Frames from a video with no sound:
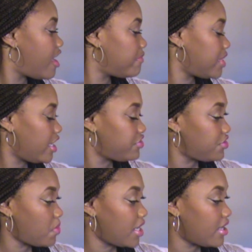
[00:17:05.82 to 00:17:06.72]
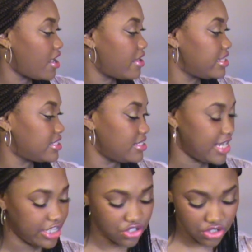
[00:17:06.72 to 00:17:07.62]
I'm not sure why they call this
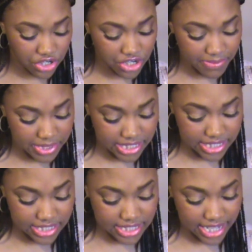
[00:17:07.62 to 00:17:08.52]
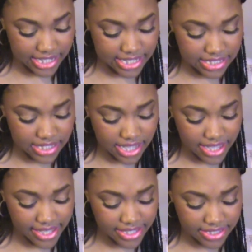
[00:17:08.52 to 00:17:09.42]
Nature Girl, because
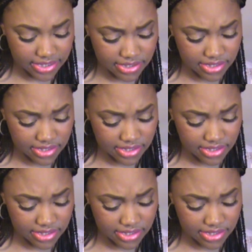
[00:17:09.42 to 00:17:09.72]
I